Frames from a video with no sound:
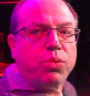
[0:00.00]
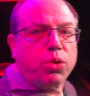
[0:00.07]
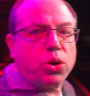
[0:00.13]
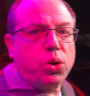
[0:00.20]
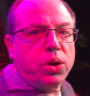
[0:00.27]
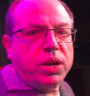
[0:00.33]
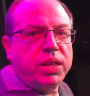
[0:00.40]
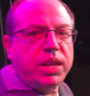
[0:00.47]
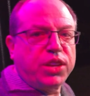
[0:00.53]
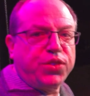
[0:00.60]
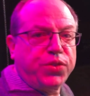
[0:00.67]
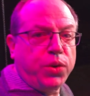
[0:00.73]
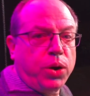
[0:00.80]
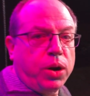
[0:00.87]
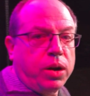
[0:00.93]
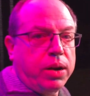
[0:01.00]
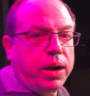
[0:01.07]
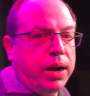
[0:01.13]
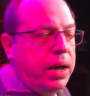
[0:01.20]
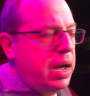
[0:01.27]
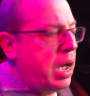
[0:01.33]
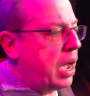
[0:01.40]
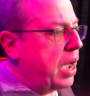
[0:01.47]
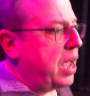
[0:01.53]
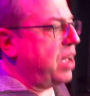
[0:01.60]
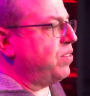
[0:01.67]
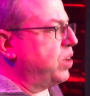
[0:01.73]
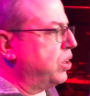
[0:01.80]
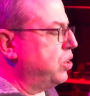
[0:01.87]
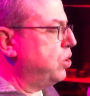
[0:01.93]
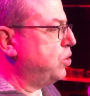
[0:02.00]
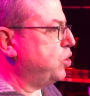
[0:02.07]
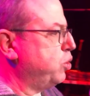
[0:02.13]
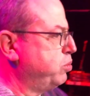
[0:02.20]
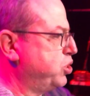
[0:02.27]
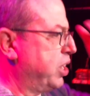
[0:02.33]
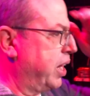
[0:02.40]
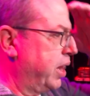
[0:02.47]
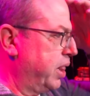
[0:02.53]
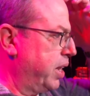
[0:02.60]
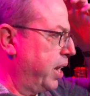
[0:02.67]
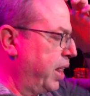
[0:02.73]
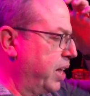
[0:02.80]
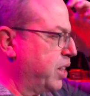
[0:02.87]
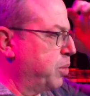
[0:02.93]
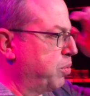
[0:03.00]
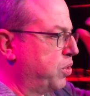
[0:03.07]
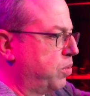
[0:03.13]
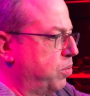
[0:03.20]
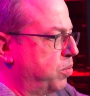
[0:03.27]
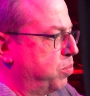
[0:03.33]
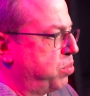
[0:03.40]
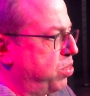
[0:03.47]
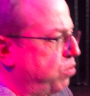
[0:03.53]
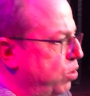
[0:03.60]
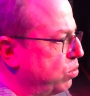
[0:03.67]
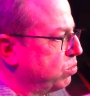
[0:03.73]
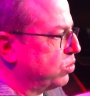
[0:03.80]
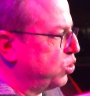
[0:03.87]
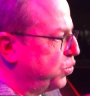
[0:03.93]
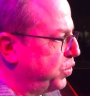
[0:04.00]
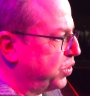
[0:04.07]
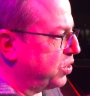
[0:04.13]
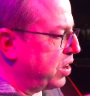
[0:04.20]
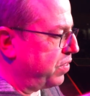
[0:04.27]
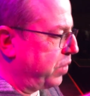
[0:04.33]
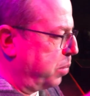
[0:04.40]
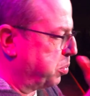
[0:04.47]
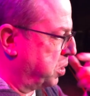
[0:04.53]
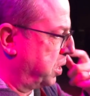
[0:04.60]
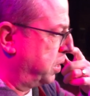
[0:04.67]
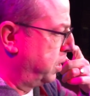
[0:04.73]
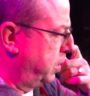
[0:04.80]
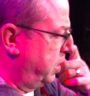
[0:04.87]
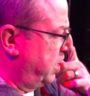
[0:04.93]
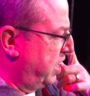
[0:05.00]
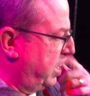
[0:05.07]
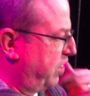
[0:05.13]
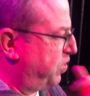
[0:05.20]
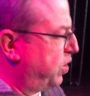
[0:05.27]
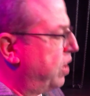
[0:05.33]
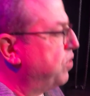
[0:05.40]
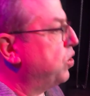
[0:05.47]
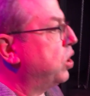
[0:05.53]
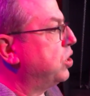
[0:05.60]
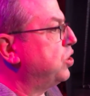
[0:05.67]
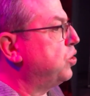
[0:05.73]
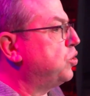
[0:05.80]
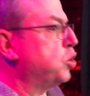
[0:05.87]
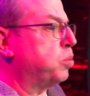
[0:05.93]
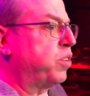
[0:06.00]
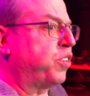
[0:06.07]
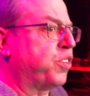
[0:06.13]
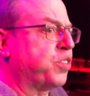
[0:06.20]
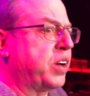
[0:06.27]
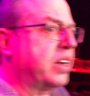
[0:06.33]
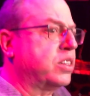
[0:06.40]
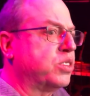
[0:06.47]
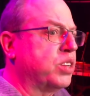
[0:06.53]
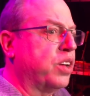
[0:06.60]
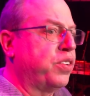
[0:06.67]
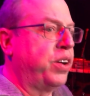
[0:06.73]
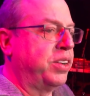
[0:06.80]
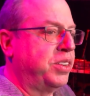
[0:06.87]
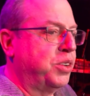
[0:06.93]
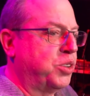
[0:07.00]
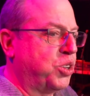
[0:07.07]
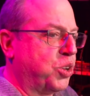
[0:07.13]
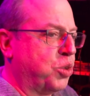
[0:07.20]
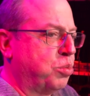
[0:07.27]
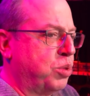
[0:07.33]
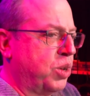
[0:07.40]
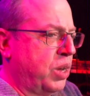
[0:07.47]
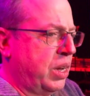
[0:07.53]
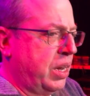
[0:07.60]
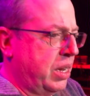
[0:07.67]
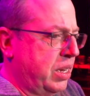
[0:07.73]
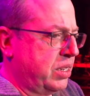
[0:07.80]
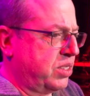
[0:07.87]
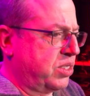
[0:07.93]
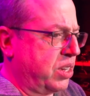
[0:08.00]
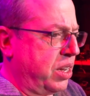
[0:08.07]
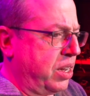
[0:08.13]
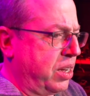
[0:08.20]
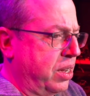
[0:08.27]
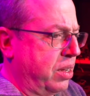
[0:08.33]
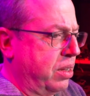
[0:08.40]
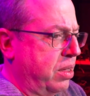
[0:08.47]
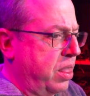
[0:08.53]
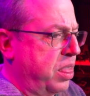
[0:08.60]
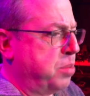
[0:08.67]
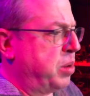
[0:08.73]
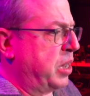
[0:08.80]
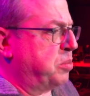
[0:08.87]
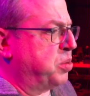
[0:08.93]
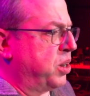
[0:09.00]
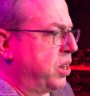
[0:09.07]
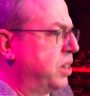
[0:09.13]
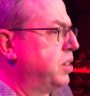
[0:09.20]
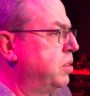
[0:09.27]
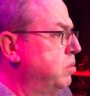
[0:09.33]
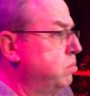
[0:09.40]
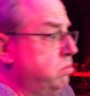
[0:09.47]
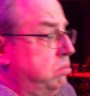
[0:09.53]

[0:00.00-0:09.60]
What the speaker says: recording this for, I have a YouTube channel that I like to throw goofy stuff up on. If you're ever on YouTube, if you find yourself on YouTube, it's the Buttpod.